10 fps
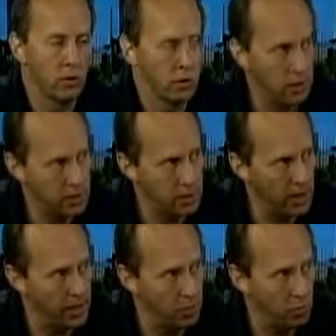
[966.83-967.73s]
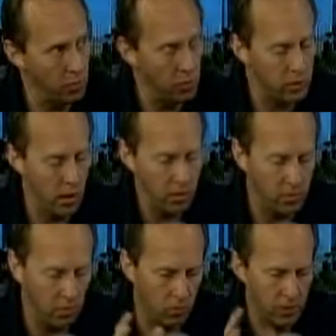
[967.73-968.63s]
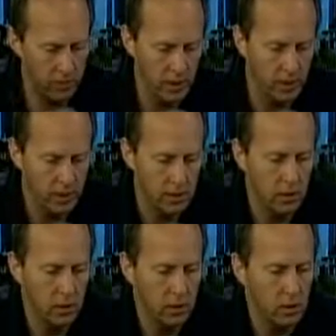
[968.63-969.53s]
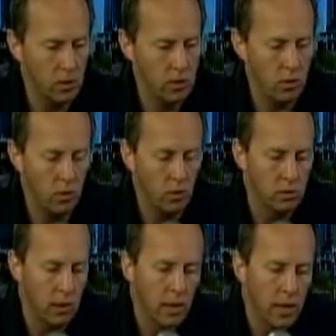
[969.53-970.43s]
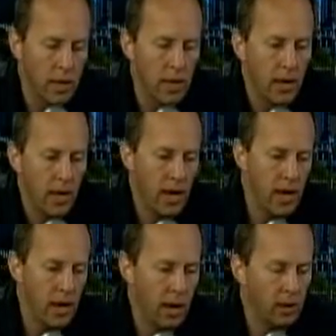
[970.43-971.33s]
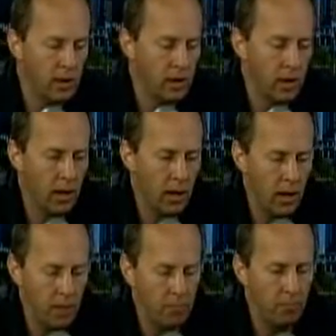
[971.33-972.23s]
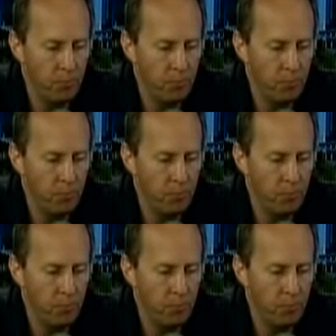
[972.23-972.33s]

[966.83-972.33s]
So that's the age group we're talking about, roughly 18 years old. And, when